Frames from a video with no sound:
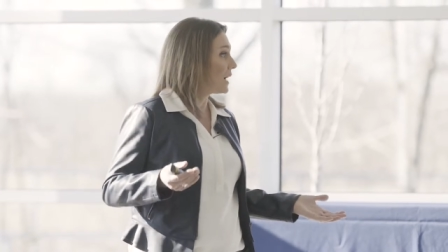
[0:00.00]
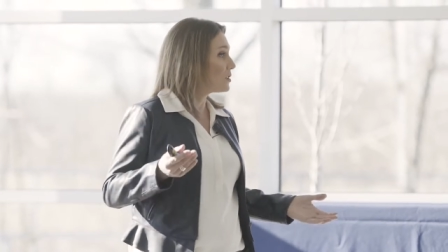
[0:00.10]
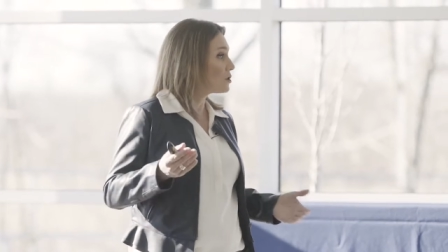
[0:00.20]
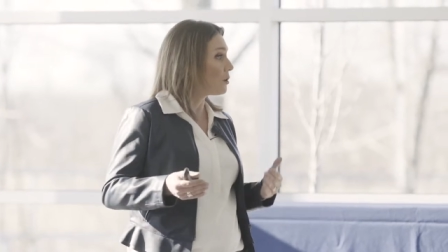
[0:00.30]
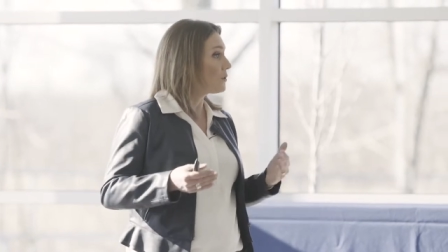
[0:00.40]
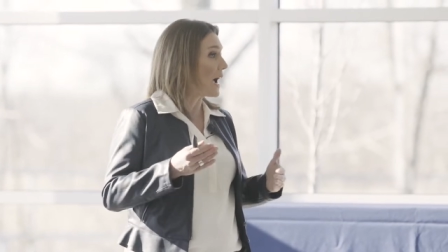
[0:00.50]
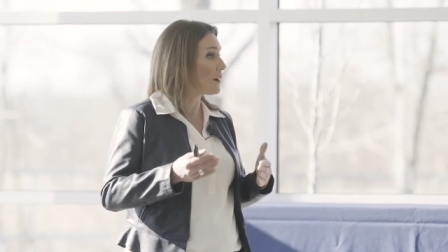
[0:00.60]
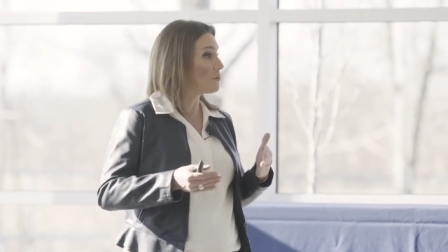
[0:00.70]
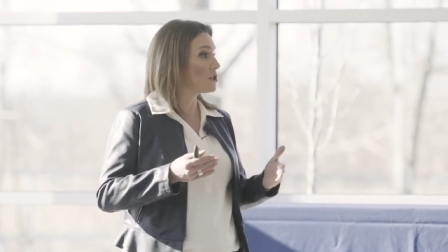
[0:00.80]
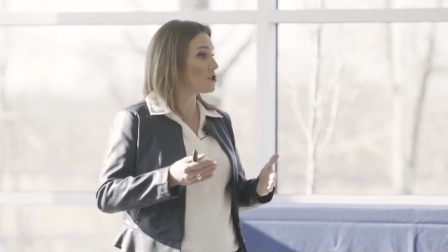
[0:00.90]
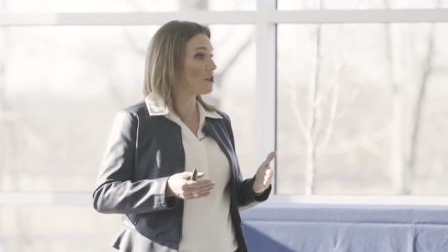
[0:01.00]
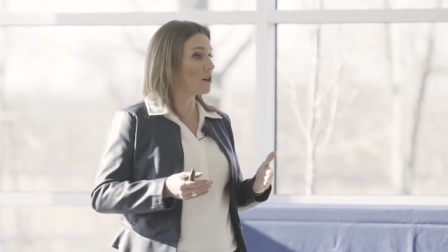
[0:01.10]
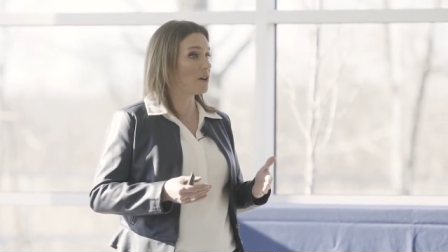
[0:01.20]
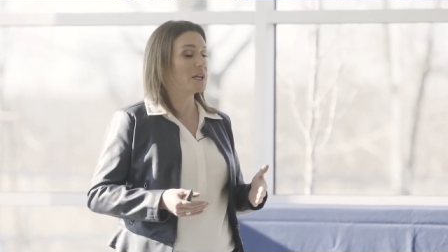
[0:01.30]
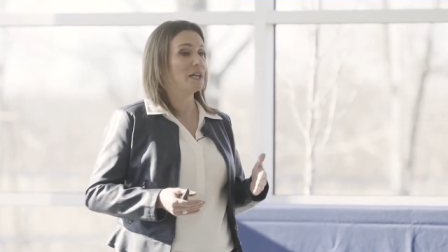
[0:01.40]
I don't know how to
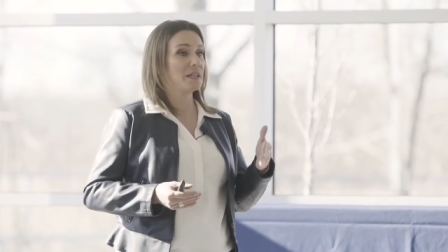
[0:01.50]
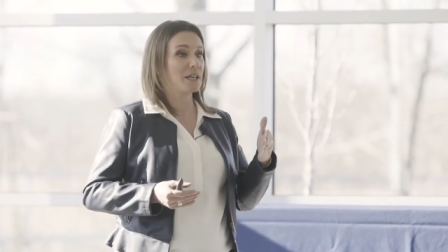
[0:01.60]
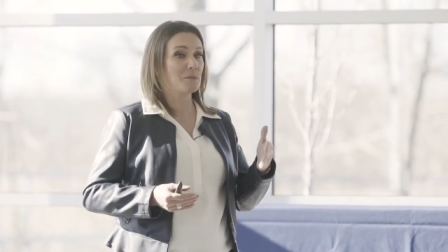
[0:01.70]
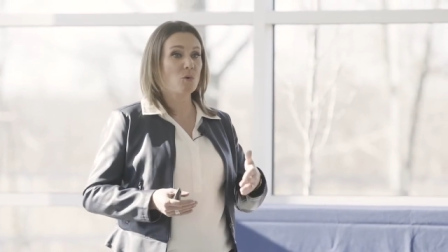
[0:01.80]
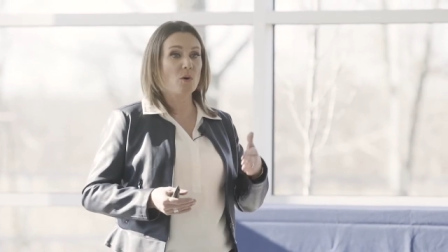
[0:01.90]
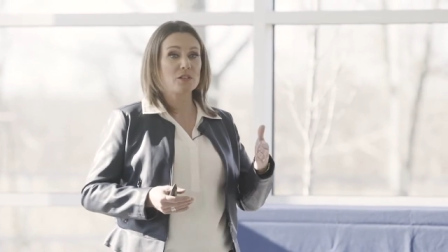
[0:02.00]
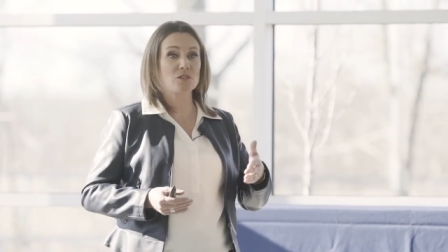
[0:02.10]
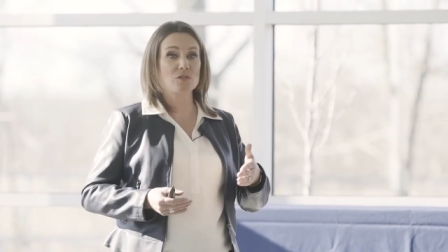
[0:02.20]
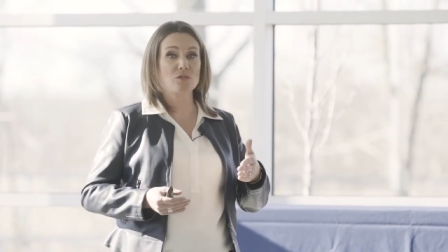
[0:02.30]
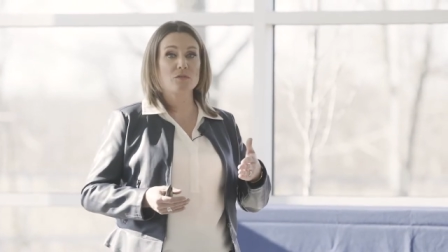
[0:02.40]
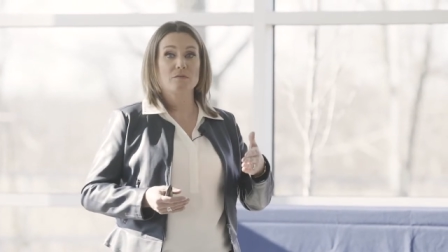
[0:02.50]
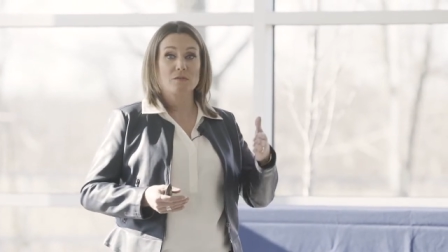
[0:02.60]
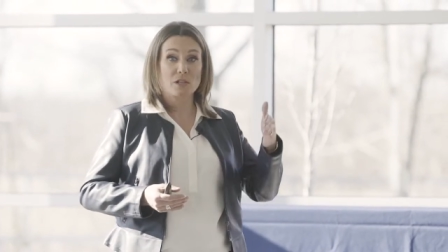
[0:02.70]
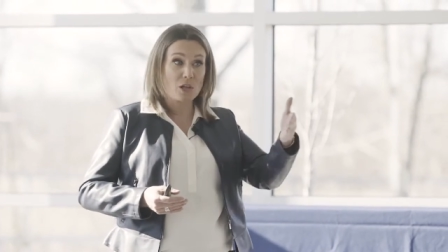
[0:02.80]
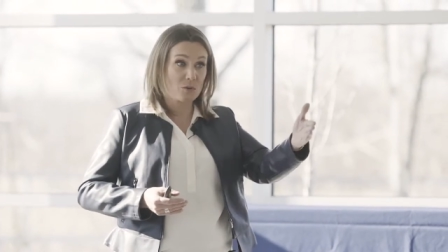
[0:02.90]
ensure that I'm going to
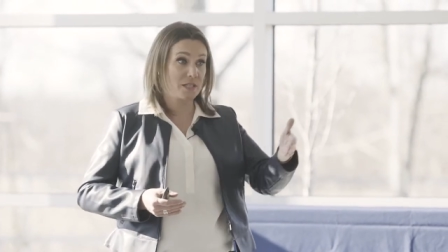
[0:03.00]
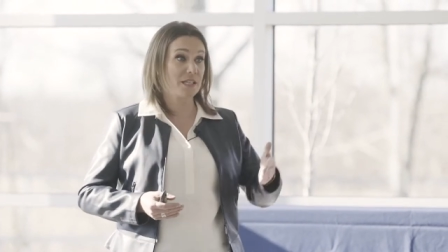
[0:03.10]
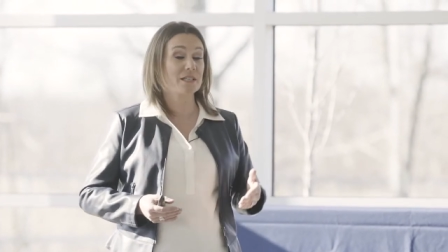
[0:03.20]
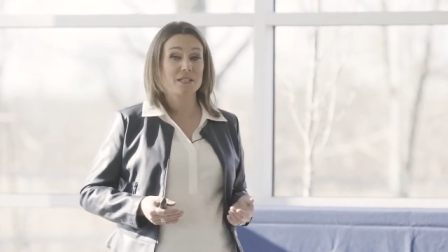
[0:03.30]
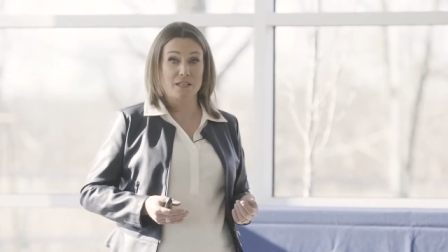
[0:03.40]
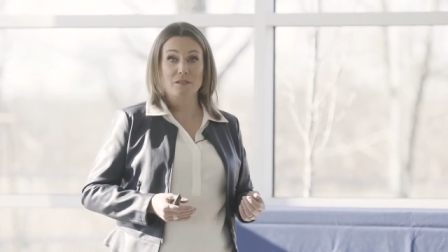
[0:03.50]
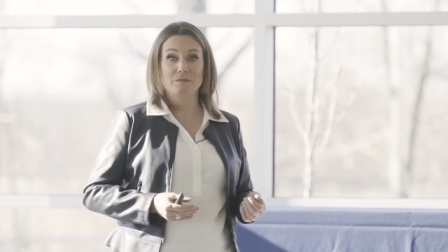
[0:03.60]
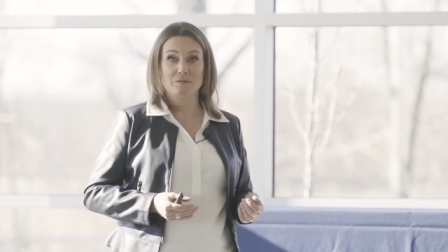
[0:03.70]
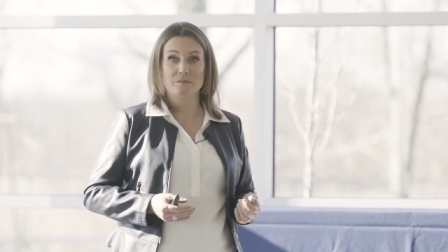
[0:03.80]
close this deal.